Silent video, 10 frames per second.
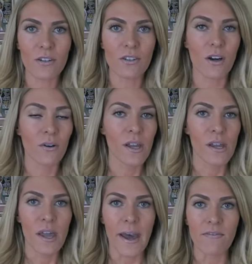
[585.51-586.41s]
So
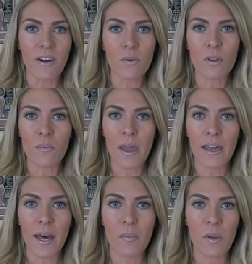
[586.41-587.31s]
have fun with
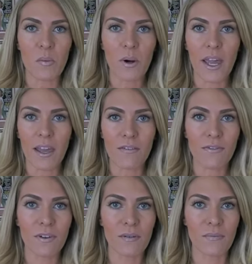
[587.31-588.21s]
makeup, be
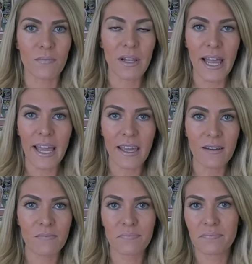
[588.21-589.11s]
brave,
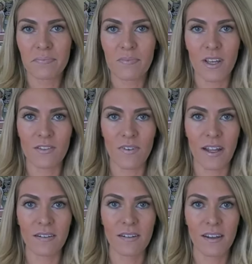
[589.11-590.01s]
play. It's
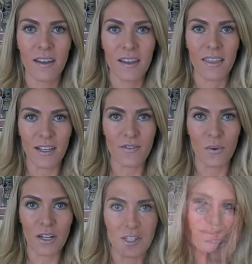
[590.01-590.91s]
fun. Thanks for
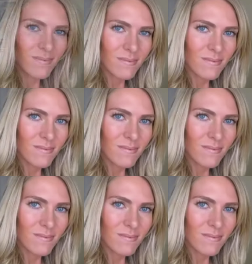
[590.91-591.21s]
watching.